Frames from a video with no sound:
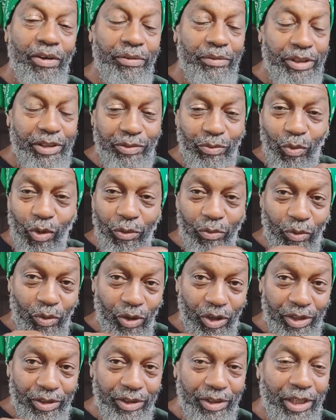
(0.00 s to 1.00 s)
It's one
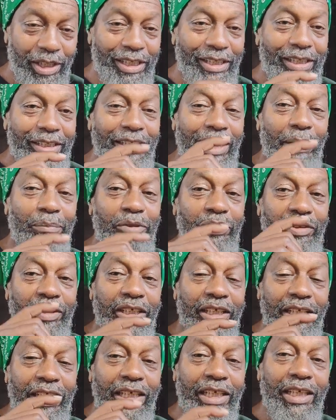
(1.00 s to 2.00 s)
word. Capital
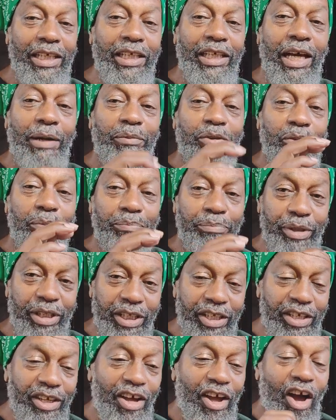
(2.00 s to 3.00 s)
E E, capital
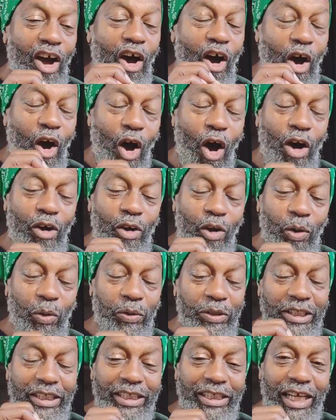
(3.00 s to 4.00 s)
B R
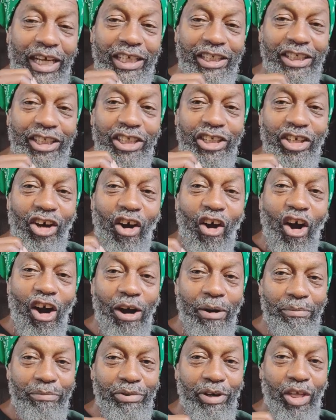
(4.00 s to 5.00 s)
O T H E
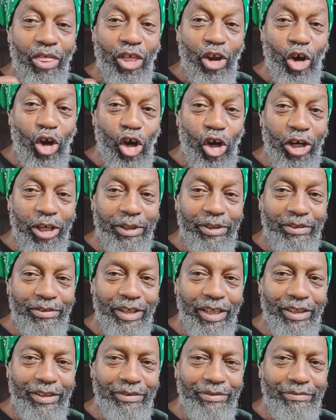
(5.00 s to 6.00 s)
R, brother,
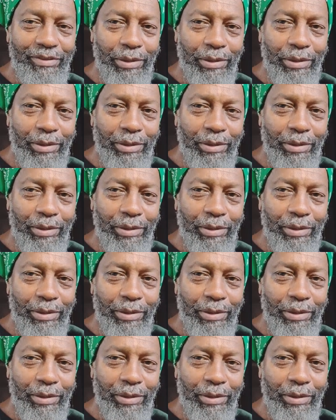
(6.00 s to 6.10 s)
right?